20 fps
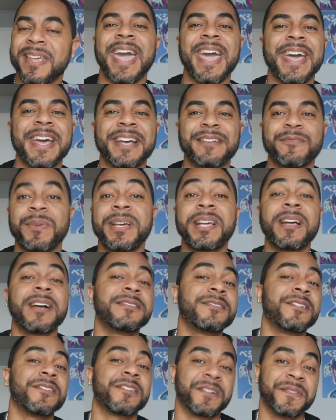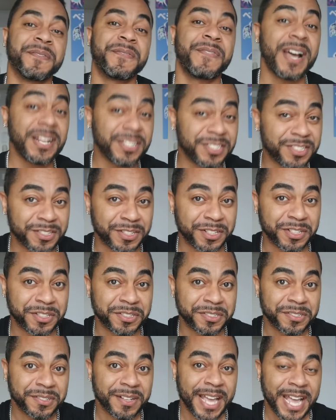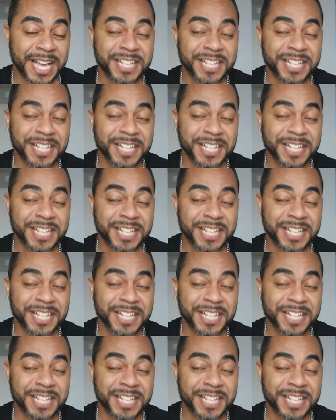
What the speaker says: And we cut to her confessional,